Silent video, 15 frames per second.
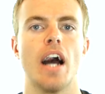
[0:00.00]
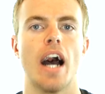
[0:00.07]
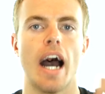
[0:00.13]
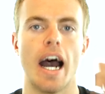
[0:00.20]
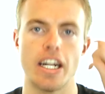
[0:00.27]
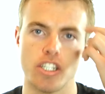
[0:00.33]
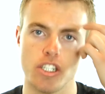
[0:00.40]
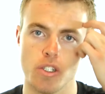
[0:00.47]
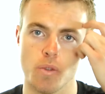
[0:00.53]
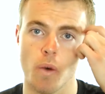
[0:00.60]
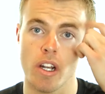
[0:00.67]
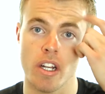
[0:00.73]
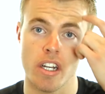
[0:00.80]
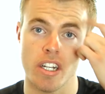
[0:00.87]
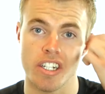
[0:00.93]
I just
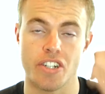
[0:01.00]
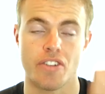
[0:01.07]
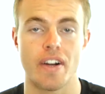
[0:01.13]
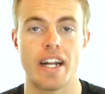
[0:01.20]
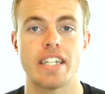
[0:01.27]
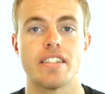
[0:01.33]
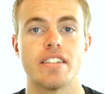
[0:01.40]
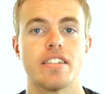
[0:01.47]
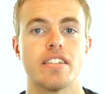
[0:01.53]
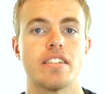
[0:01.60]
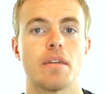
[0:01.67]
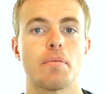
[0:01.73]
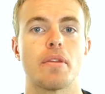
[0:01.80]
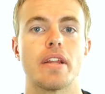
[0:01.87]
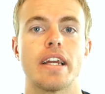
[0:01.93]
want to address
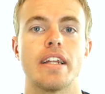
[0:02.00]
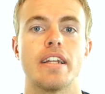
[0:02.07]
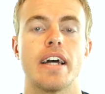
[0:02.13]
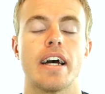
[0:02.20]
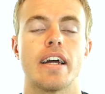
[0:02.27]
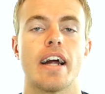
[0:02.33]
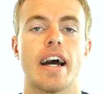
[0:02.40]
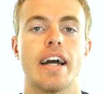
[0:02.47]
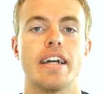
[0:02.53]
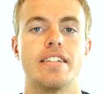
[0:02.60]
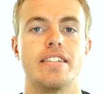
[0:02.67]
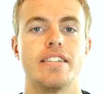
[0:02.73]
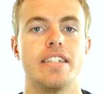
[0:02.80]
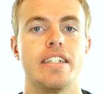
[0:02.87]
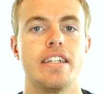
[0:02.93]
something that I
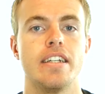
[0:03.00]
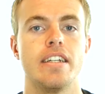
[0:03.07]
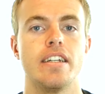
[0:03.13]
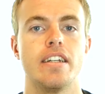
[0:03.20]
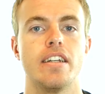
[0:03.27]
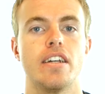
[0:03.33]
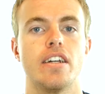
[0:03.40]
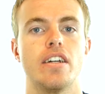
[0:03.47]
see